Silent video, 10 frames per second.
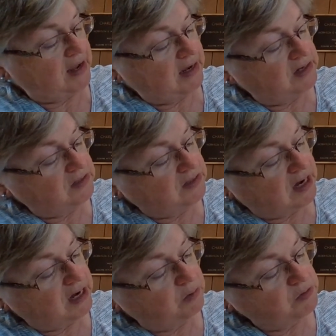
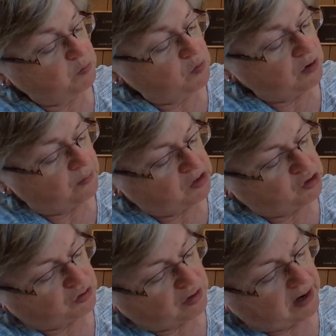Inside it was warm
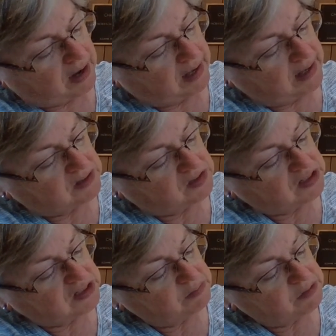and dry, and
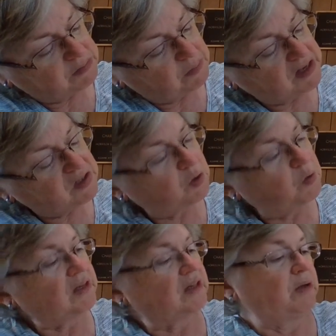six months passed
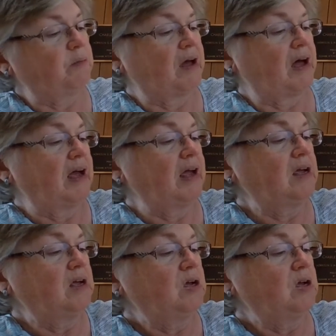quickly by.